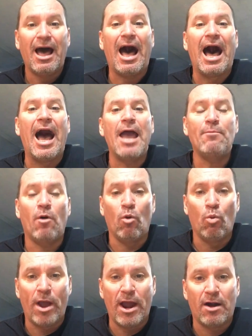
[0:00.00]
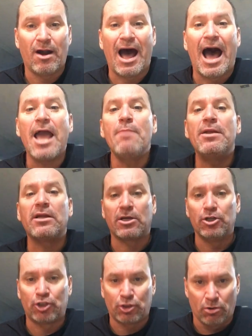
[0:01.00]
I'm aware, I'm in
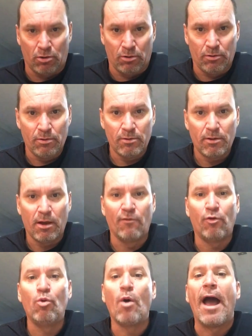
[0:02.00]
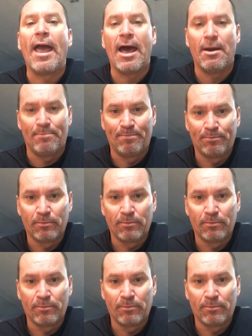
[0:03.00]
control of who I am,